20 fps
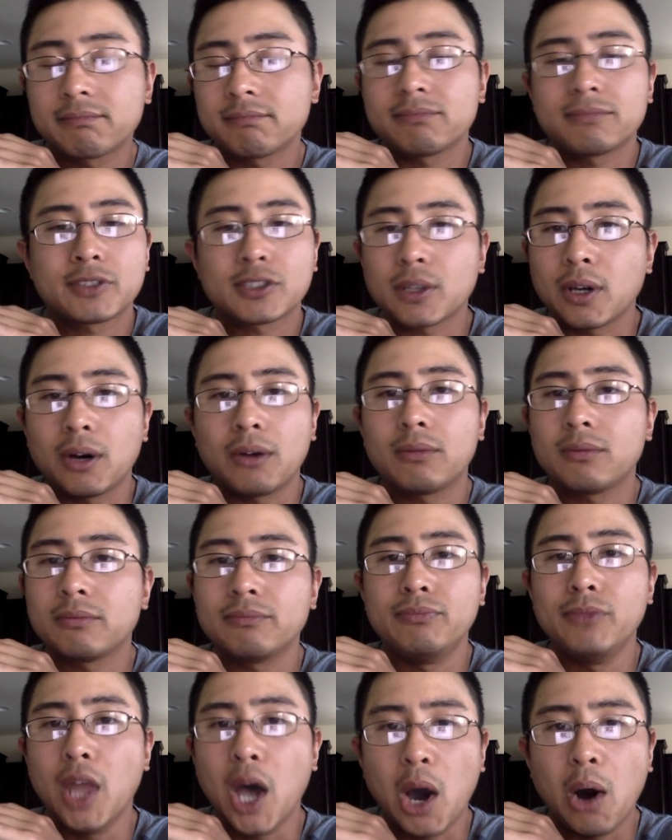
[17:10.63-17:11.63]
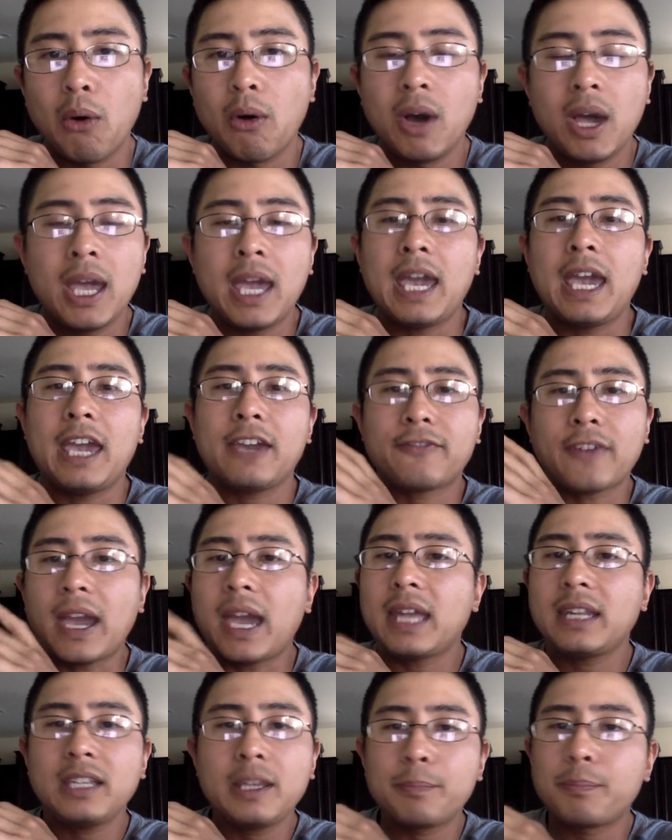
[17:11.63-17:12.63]
So, no. If
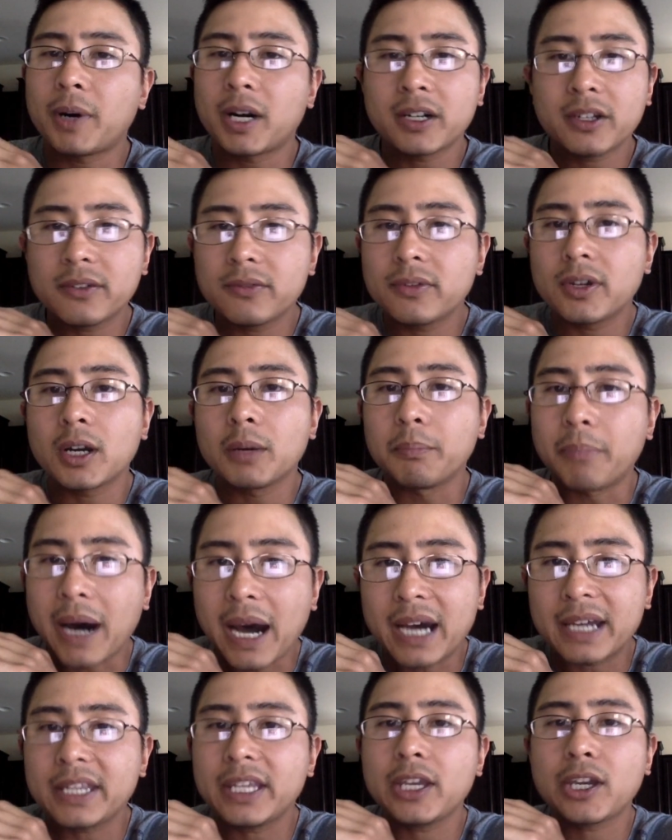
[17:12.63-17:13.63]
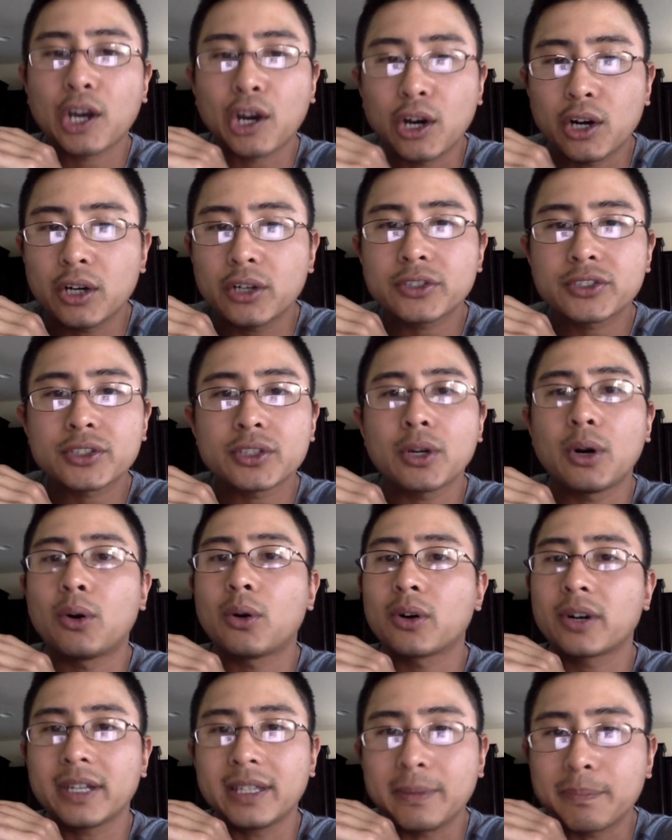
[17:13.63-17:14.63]
any part of your body hurts
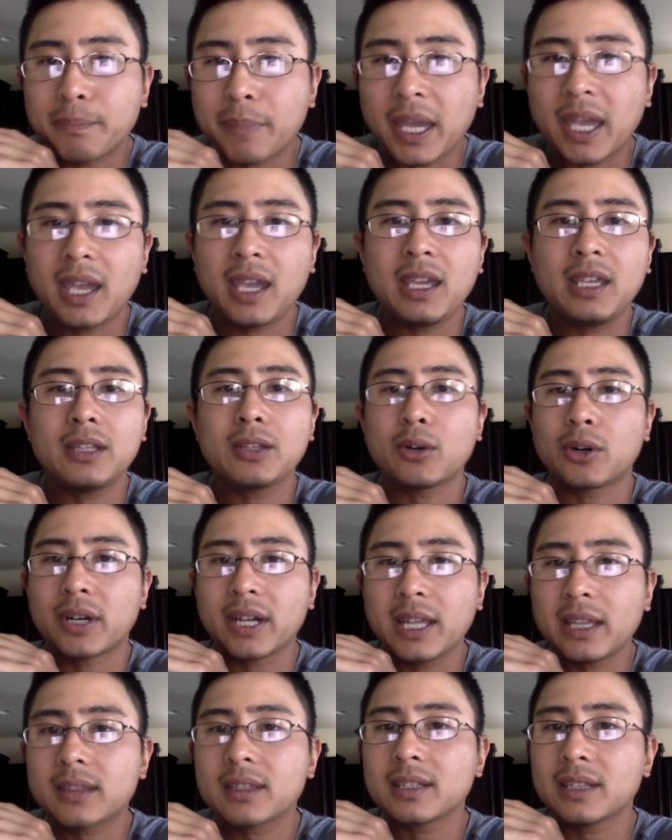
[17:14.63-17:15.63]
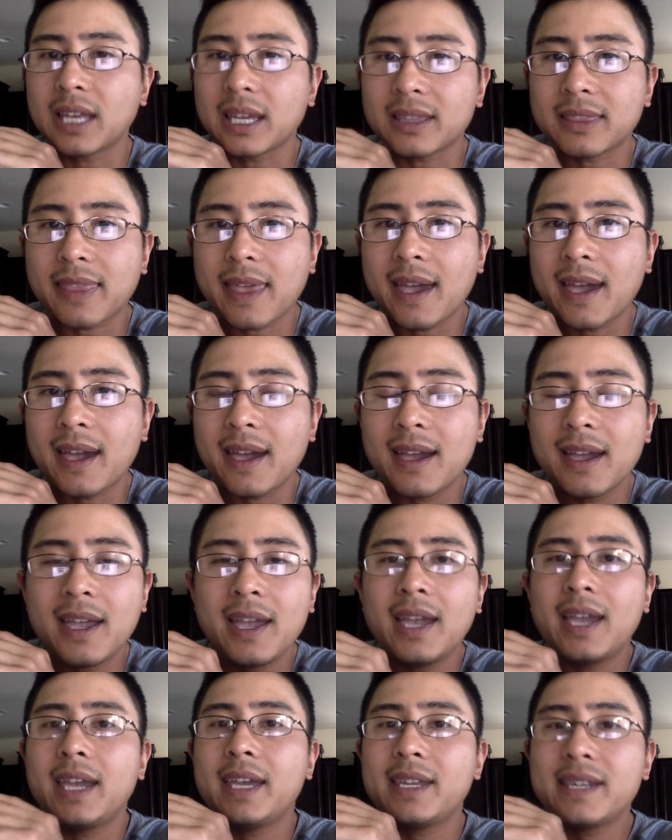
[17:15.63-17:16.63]
or in pain or anything like that,
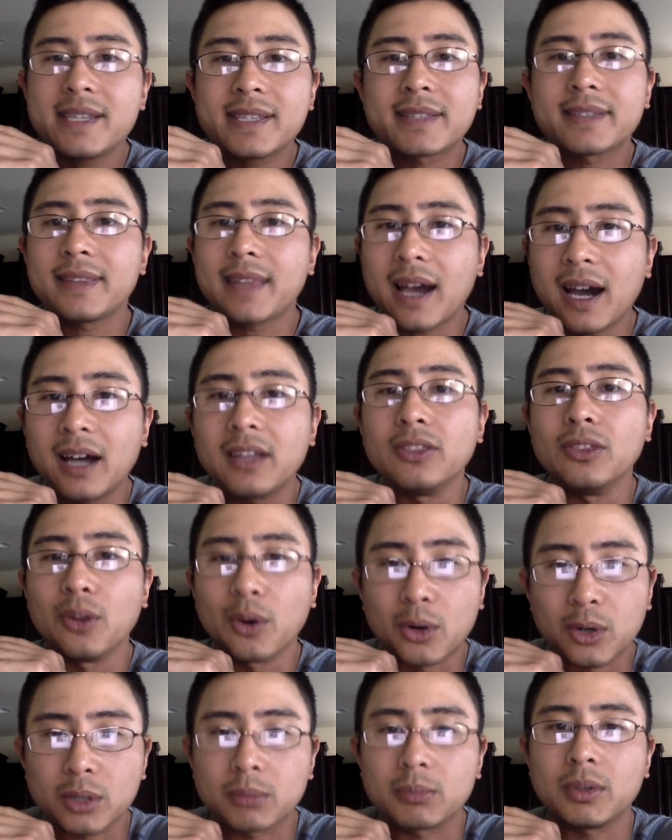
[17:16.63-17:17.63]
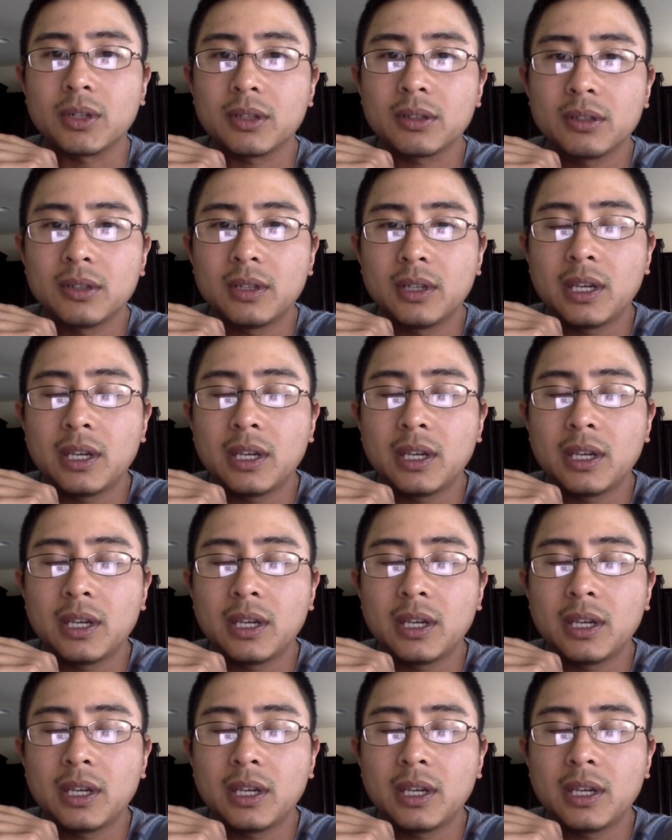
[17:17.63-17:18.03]
it is not normal.